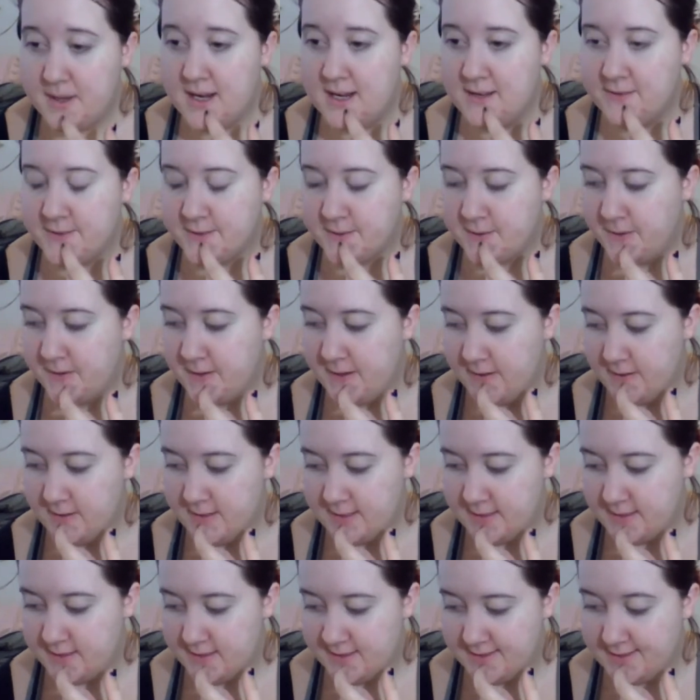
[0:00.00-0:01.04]
I have
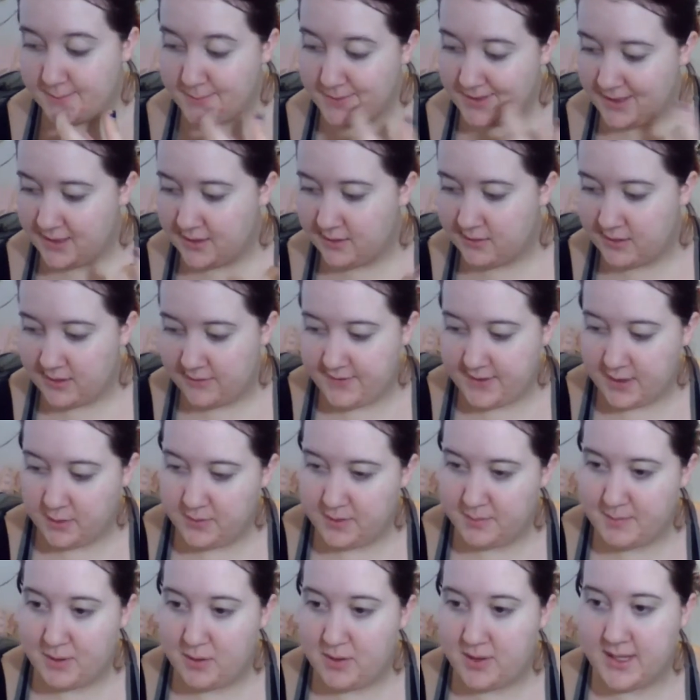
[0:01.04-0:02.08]
scoliosis. It's something I've
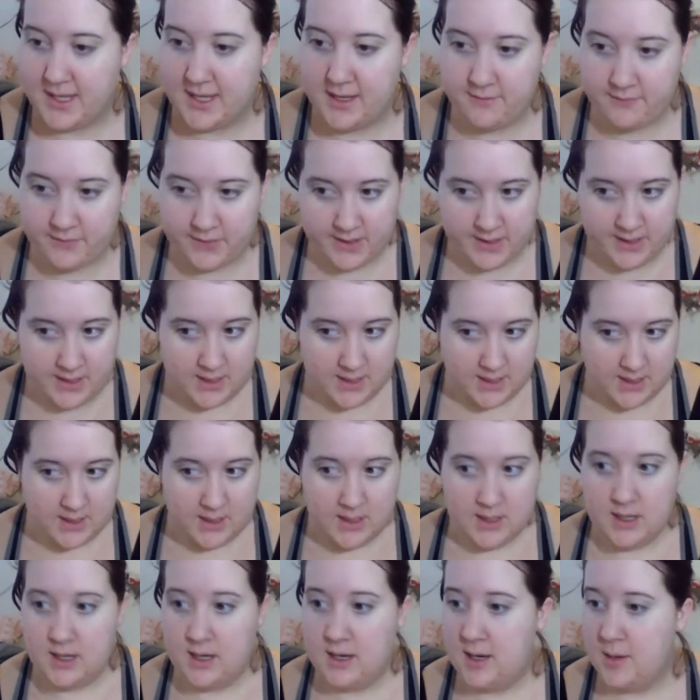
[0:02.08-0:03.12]
dealt with my whole life.
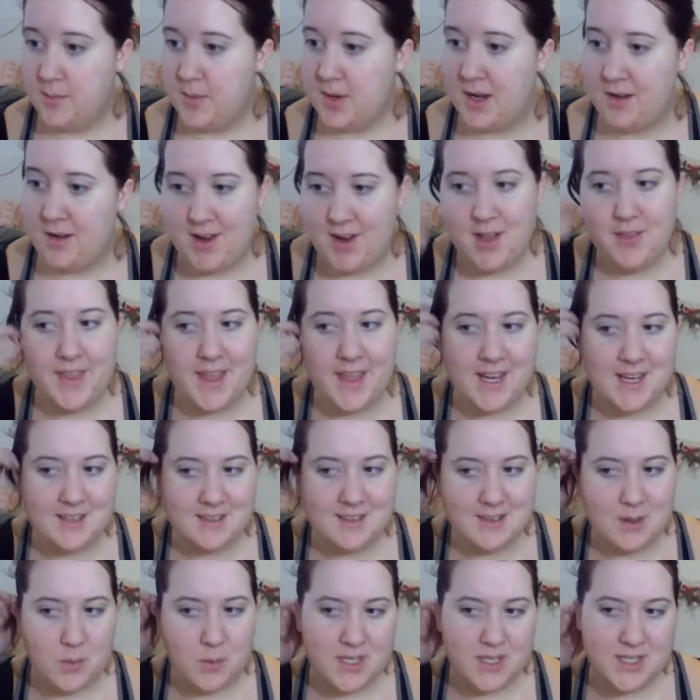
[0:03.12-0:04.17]
And around I
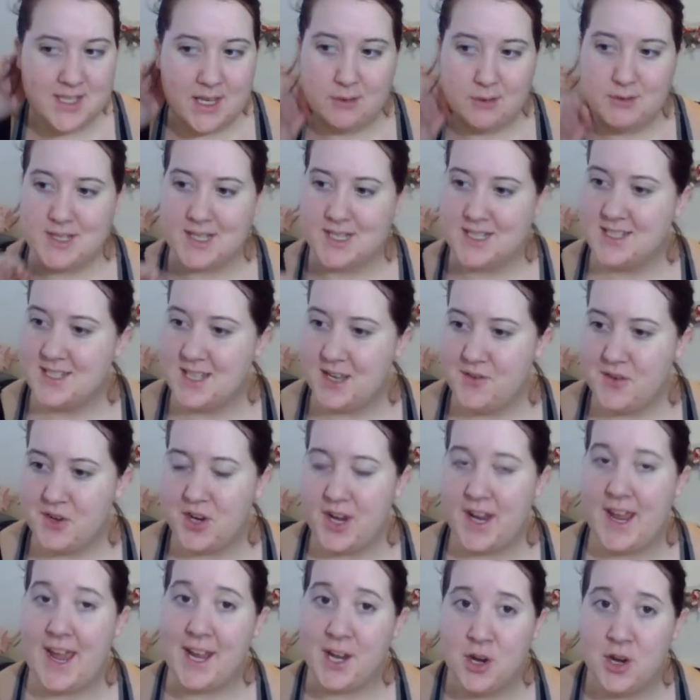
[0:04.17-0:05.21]
want to say I was like 7
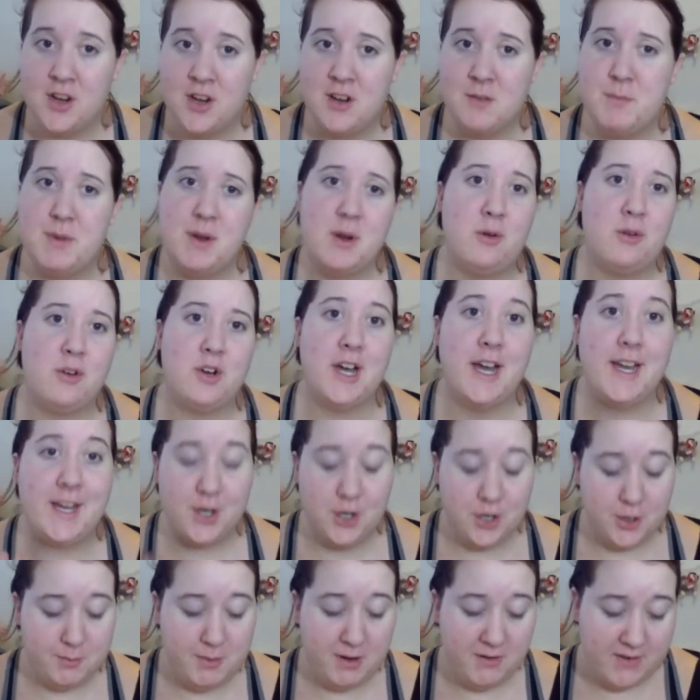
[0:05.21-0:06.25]
or 8. I could have been older. I
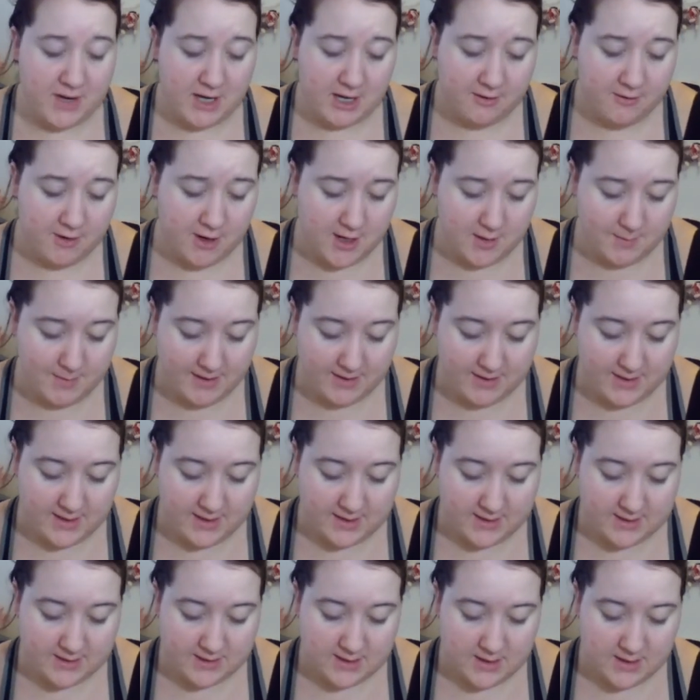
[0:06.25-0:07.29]
could be very wrong about
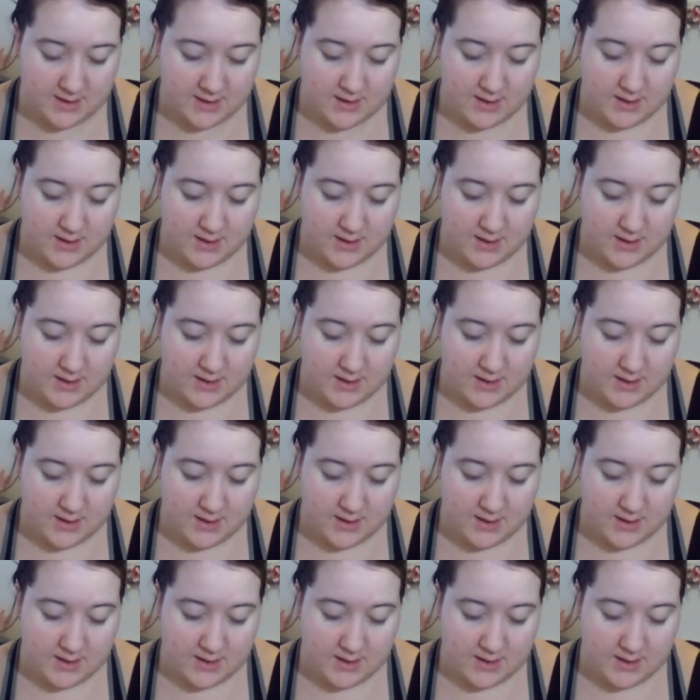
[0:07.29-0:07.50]
this.